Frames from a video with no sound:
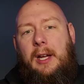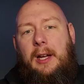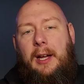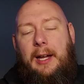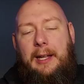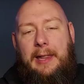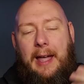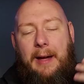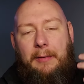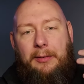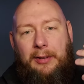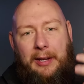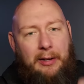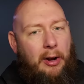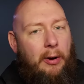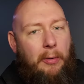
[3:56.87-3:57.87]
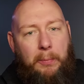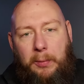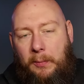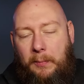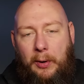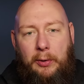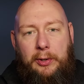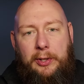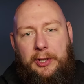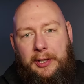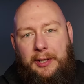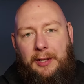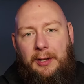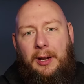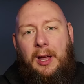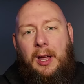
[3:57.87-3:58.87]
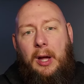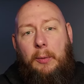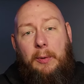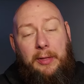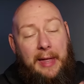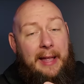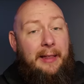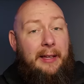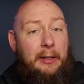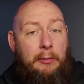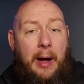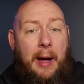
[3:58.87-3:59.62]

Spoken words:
And that was a co-promotion with Alien